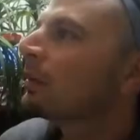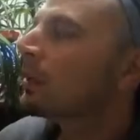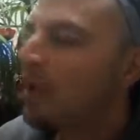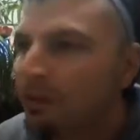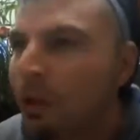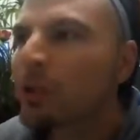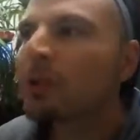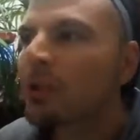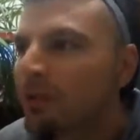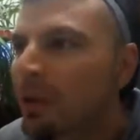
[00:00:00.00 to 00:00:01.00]
The
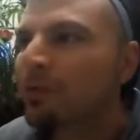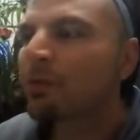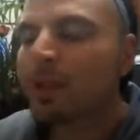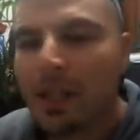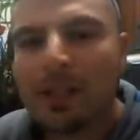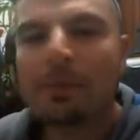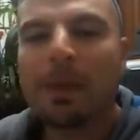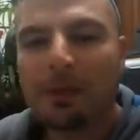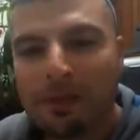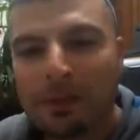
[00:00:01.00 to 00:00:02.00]
divergence of f, yes,
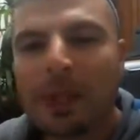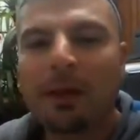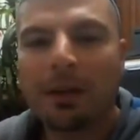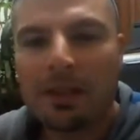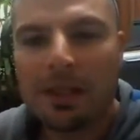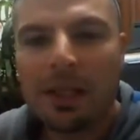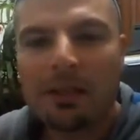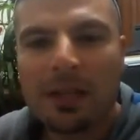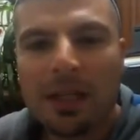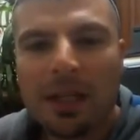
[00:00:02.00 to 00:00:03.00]
back from calculus
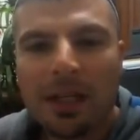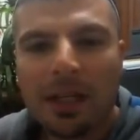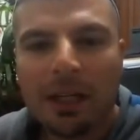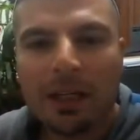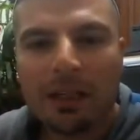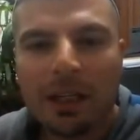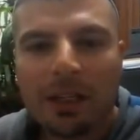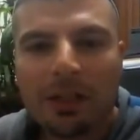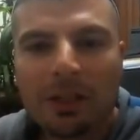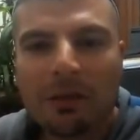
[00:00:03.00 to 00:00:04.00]
days. Can I get the
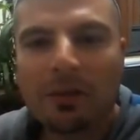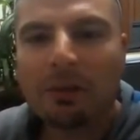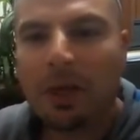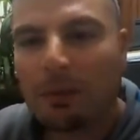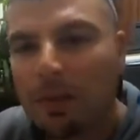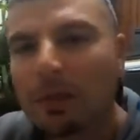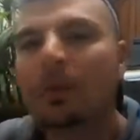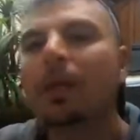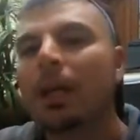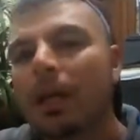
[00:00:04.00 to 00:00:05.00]
energy of the Red Bull?